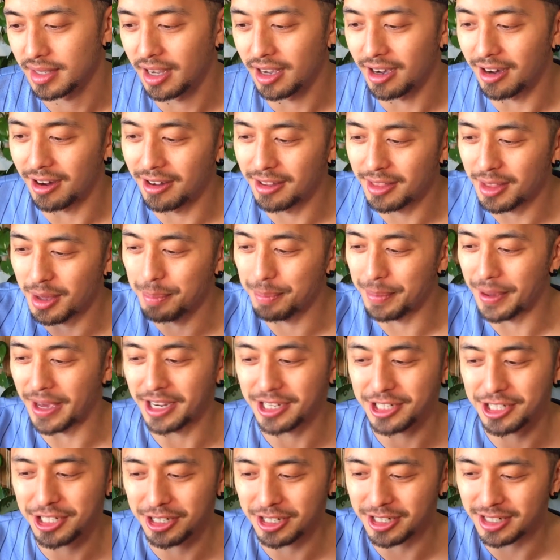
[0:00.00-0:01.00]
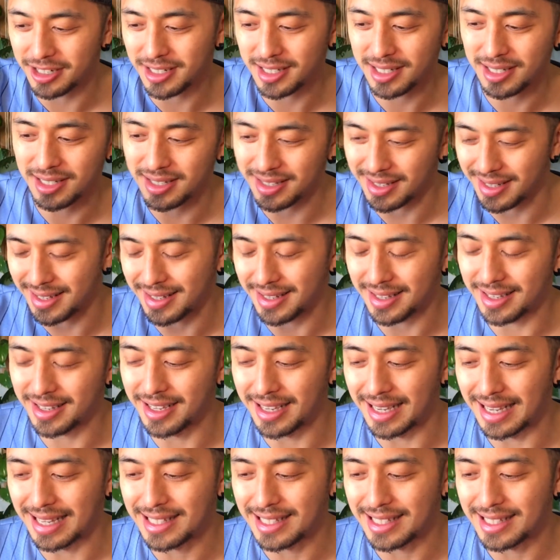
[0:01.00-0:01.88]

All the pictures, it,